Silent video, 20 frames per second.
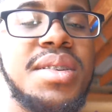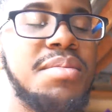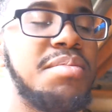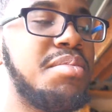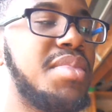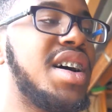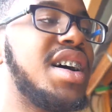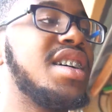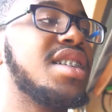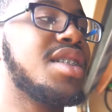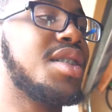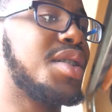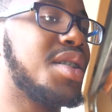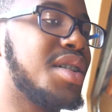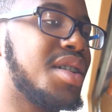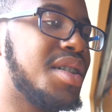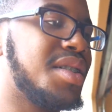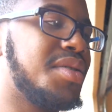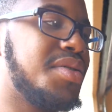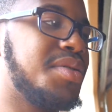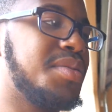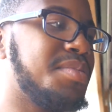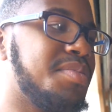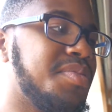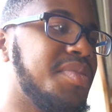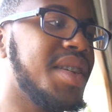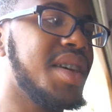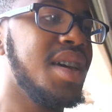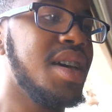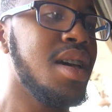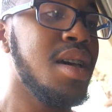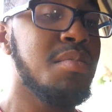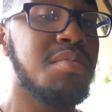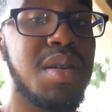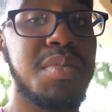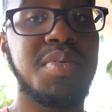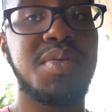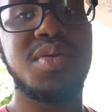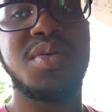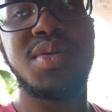buy a car from
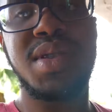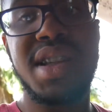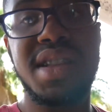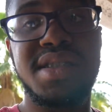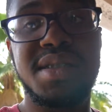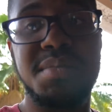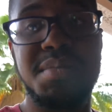people who like to